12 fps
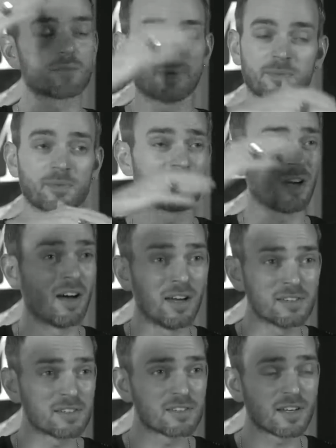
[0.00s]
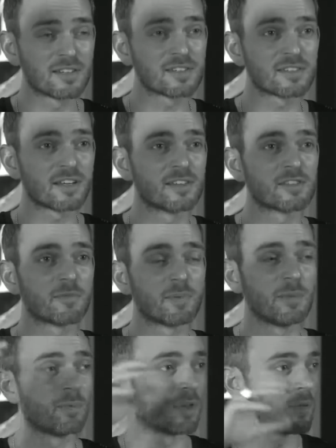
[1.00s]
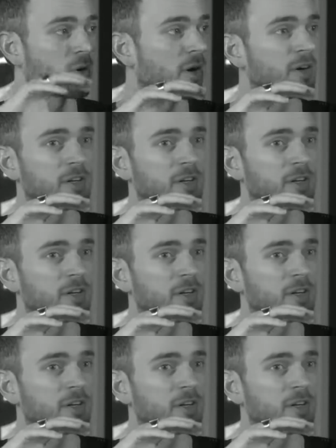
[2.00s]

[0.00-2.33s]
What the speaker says: So we have tons and tons and tons of people that were